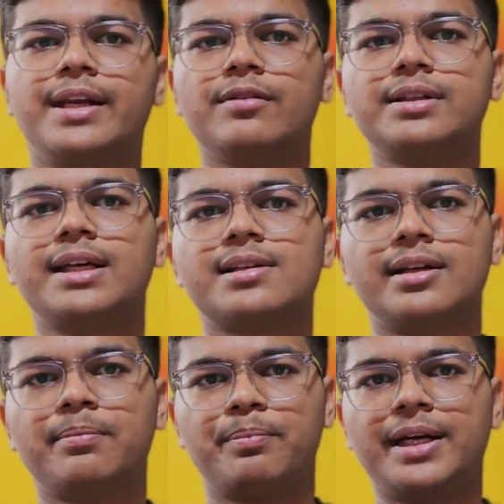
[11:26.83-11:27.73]
Whenever there
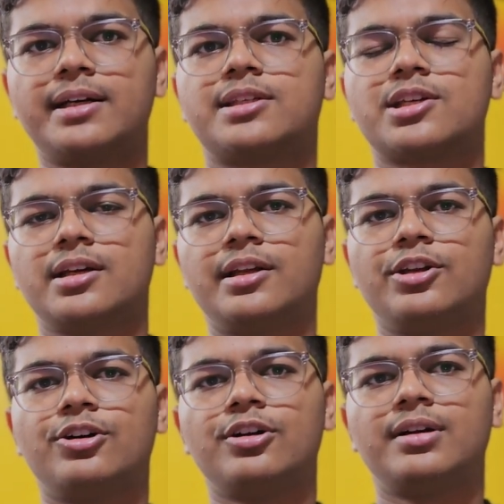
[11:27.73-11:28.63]
is a big decision
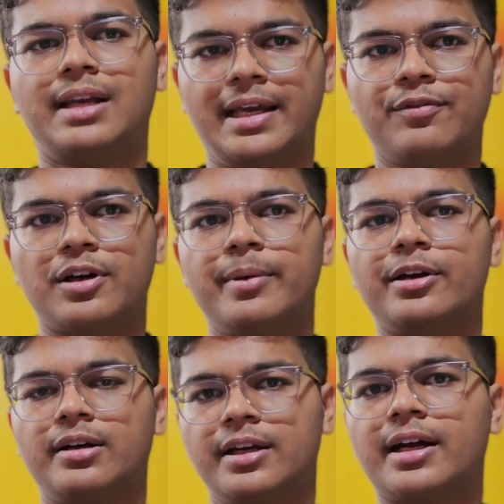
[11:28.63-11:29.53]
in your life
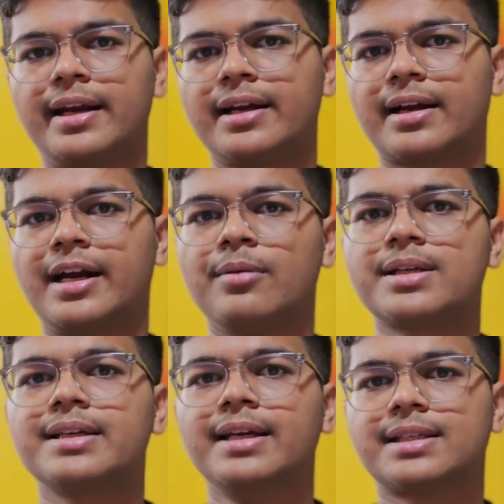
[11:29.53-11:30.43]
coming regarding
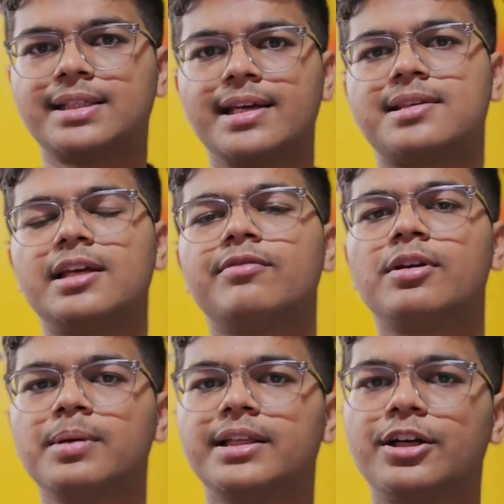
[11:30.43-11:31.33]
academics, CSE
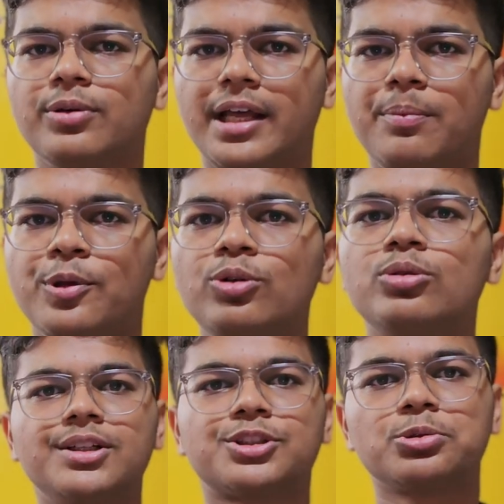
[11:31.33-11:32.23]
will be there to help you.
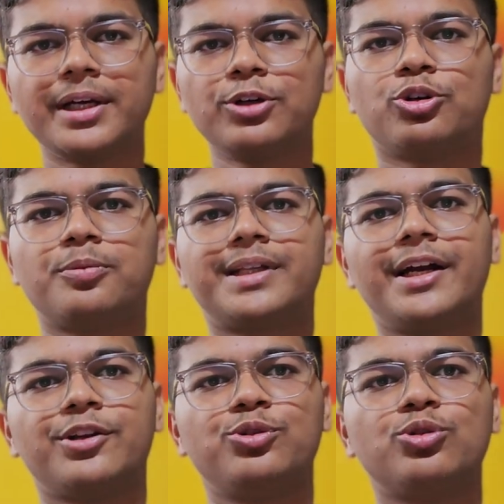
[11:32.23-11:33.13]
So I hope
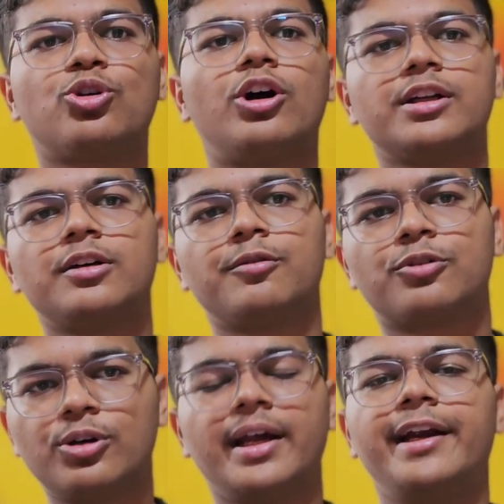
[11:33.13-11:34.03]
that you got a
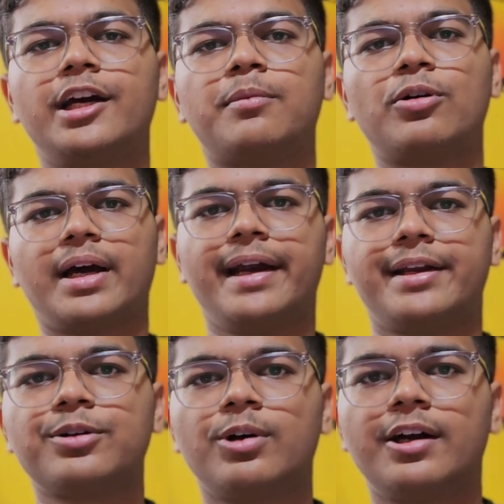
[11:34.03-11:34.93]
good idea about
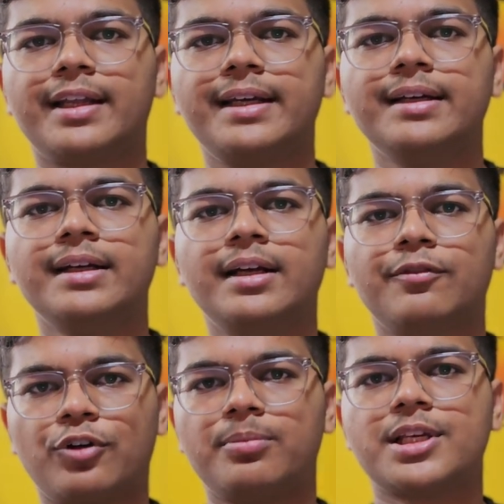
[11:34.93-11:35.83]
IIT
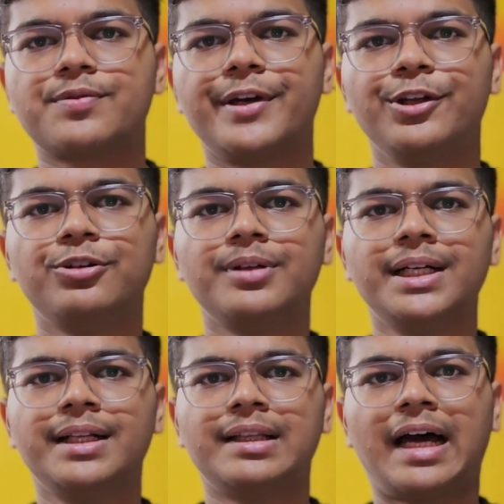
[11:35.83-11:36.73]
Guwahati from this video.
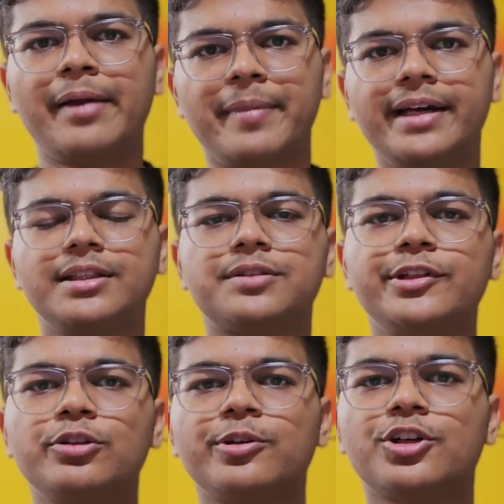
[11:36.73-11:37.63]
I made this
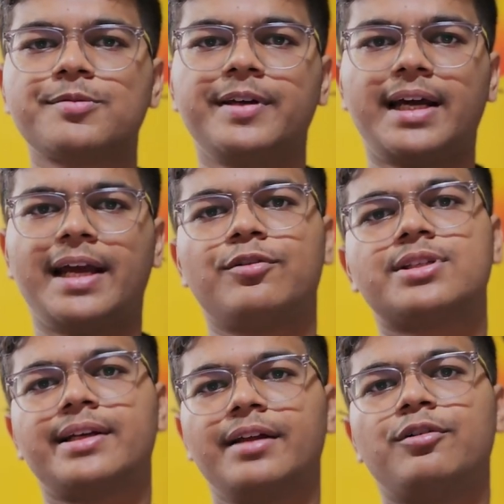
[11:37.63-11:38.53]
video because when I
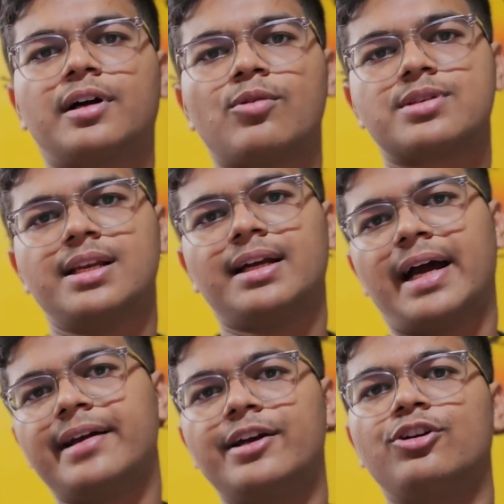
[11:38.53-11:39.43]
was sitting for counseling,
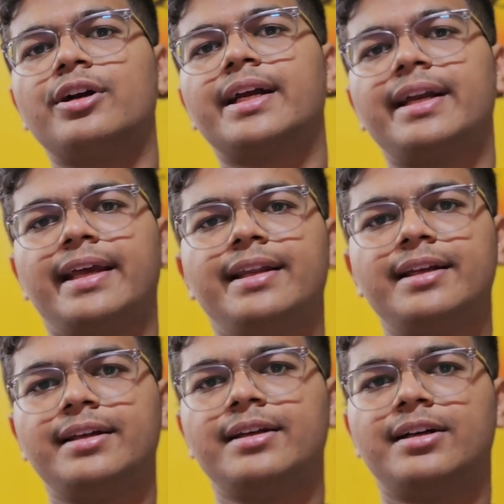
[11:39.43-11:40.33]
I did not get
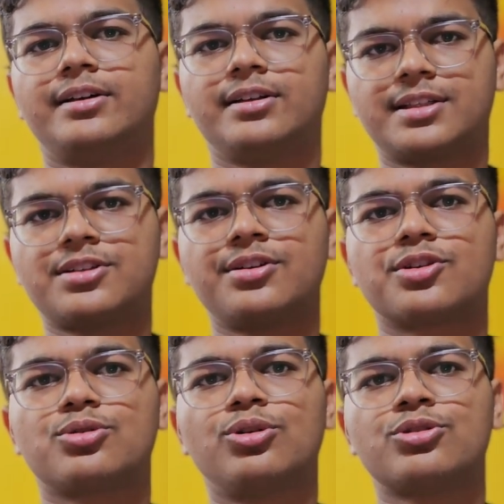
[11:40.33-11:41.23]
any such
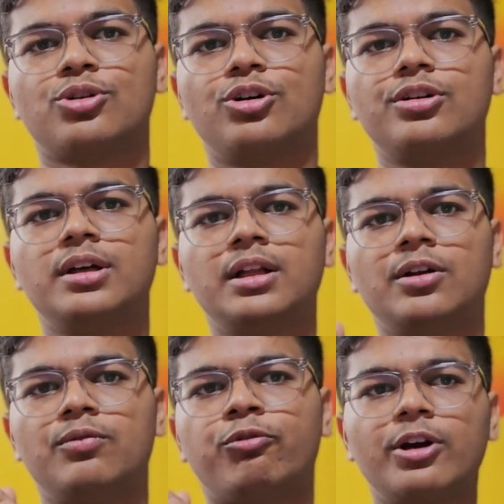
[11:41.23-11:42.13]
resource on
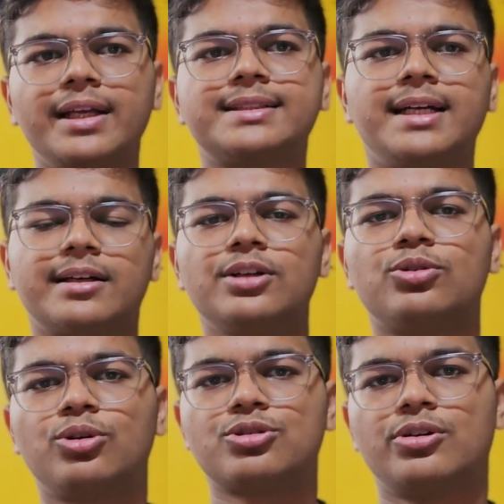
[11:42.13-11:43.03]
what exactly
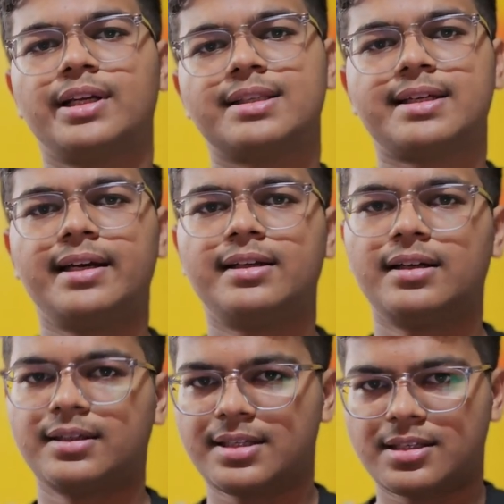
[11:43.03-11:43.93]
goes on inside
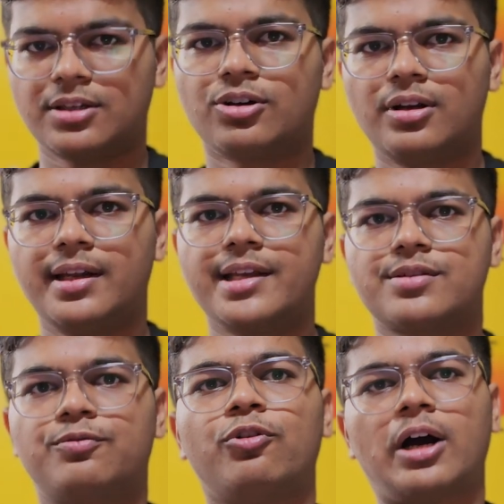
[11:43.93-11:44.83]
such a college,
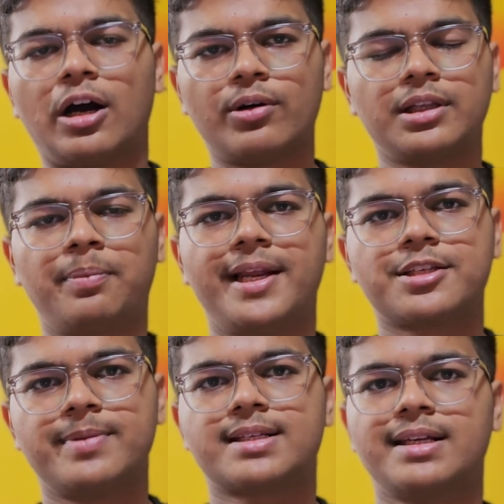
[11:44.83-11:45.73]
how are the
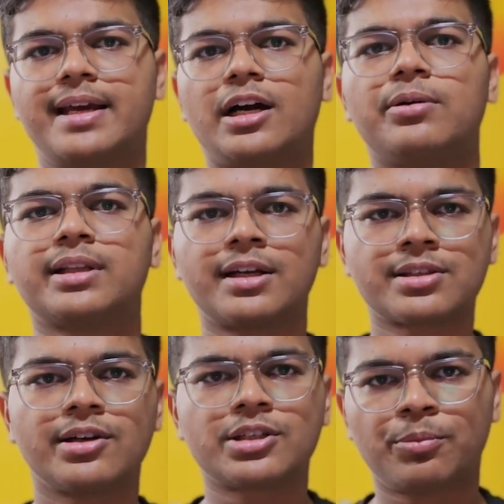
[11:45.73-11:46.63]
placements like, how are the
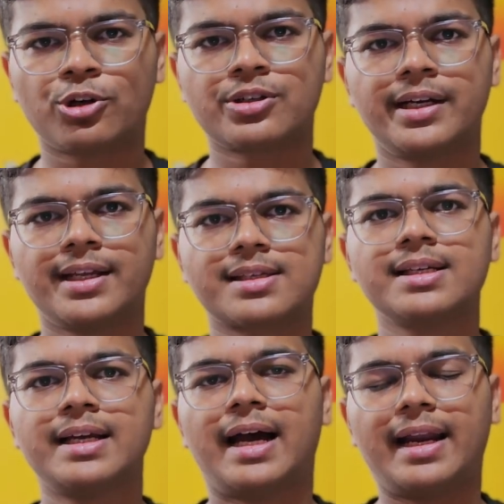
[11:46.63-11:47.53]
research opportunities,
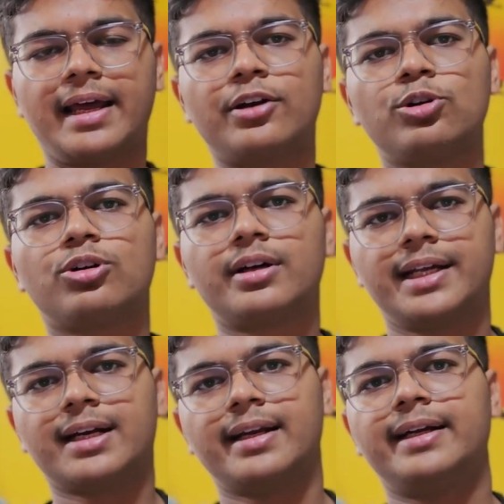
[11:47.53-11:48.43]
and I had to
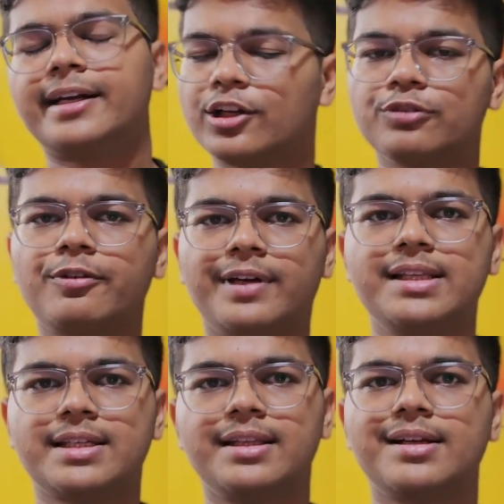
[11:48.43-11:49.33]
contact like 10 or
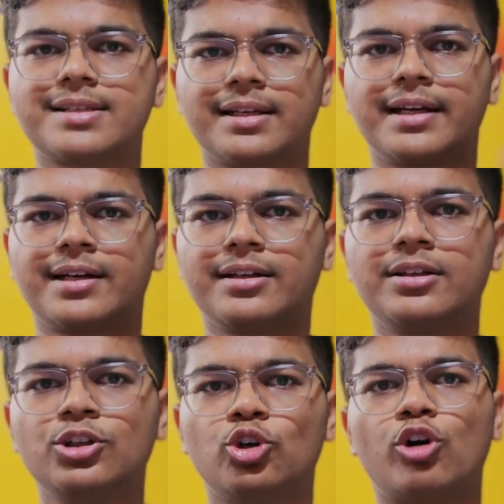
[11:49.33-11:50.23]
15 seniors and get
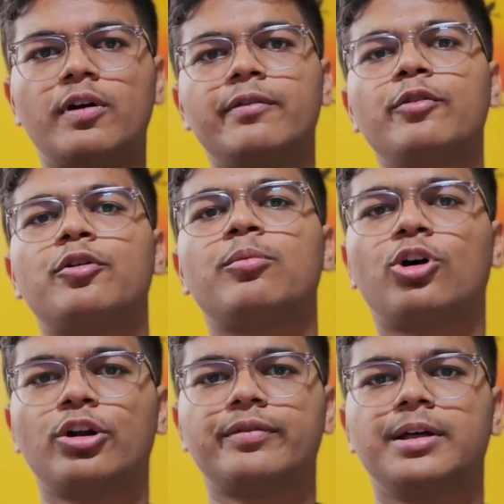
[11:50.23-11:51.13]
a overview from
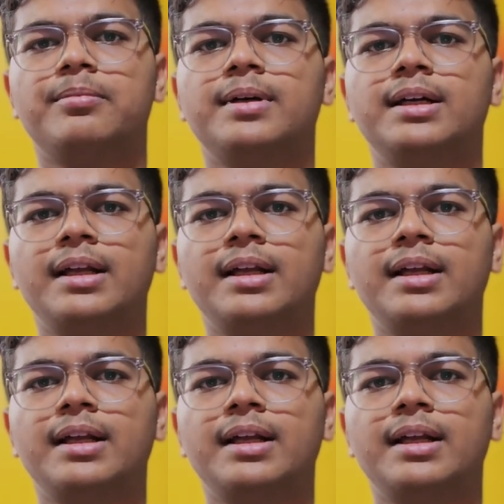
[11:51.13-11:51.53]
all of them.